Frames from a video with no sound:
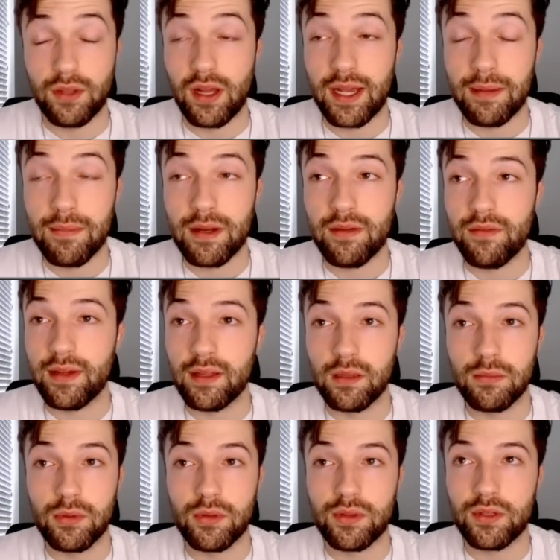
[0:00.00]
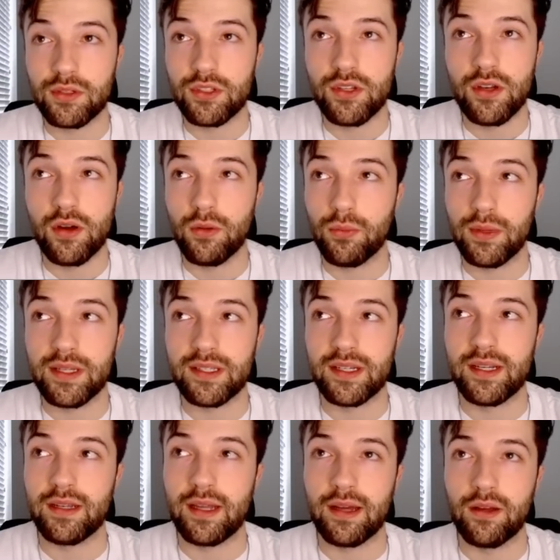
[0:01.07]
linemen available. There's no reason
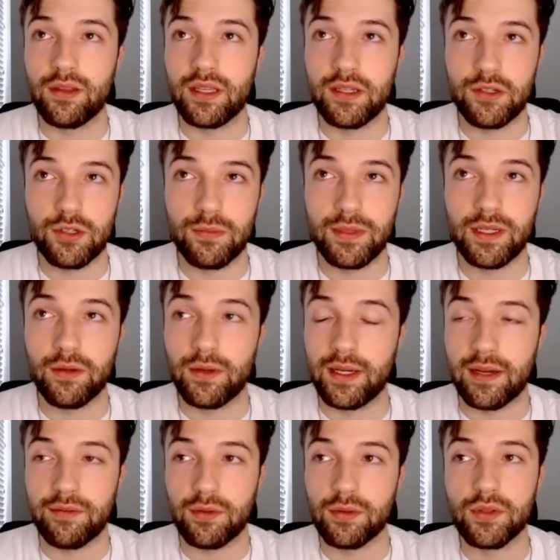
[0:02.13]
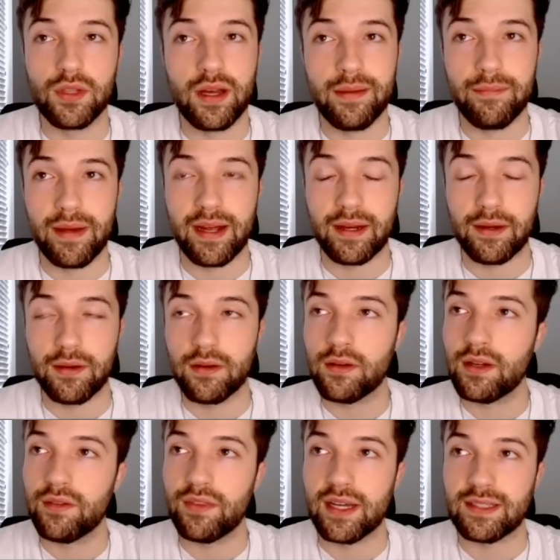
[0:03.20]
in hell that you should be going after a linebacker
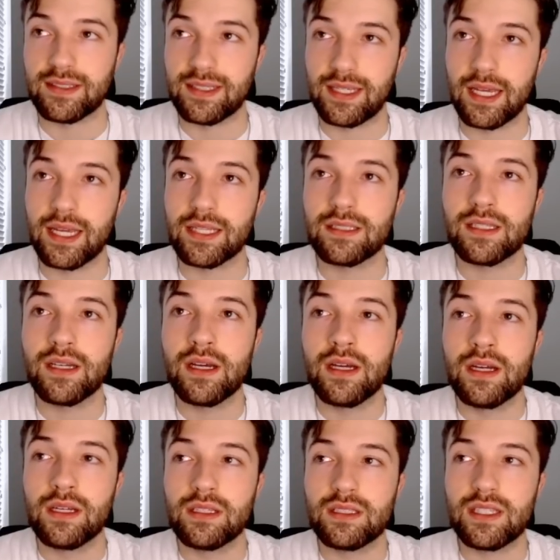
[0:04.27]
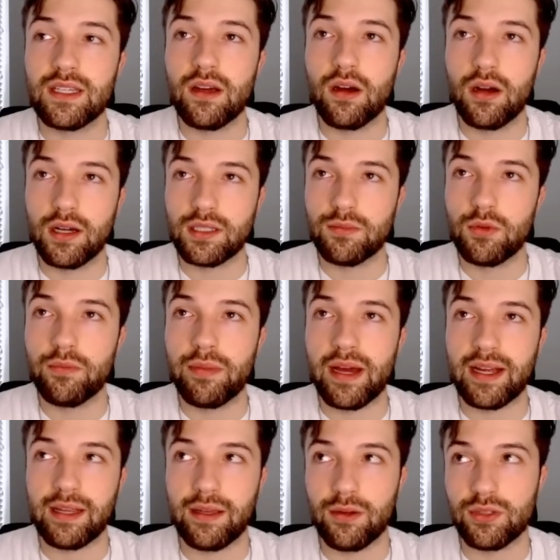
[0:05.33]
if that's the case. Seahawks move
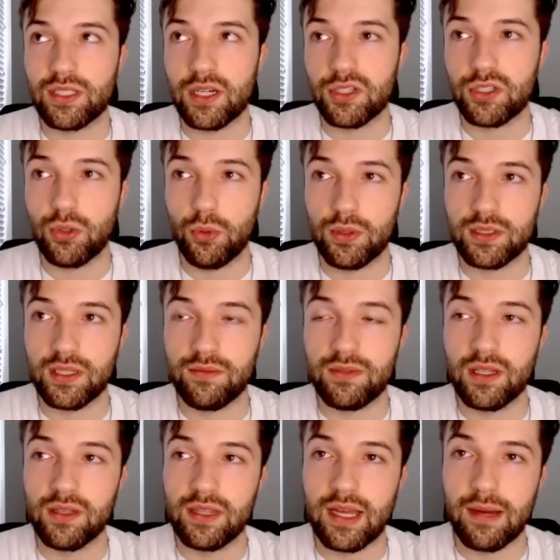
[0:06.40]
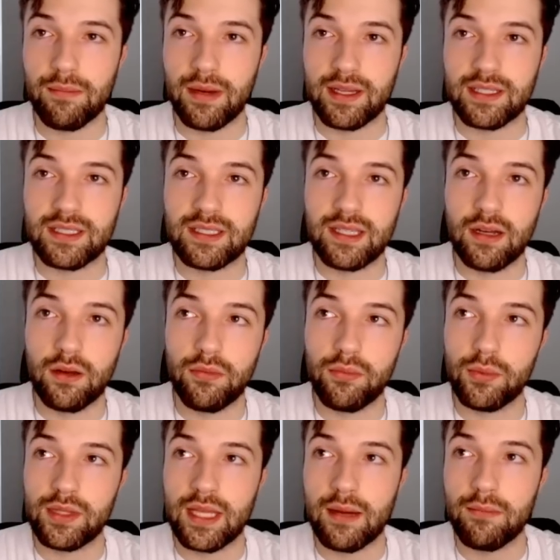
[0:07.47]
back and get Osiris Torrance. I've done that myself
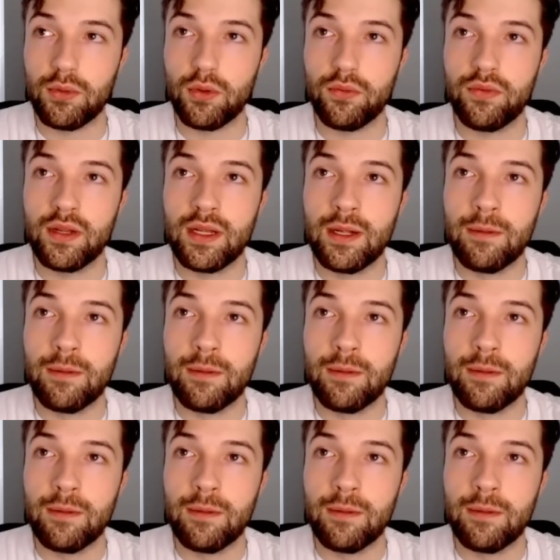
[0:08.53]
with that move.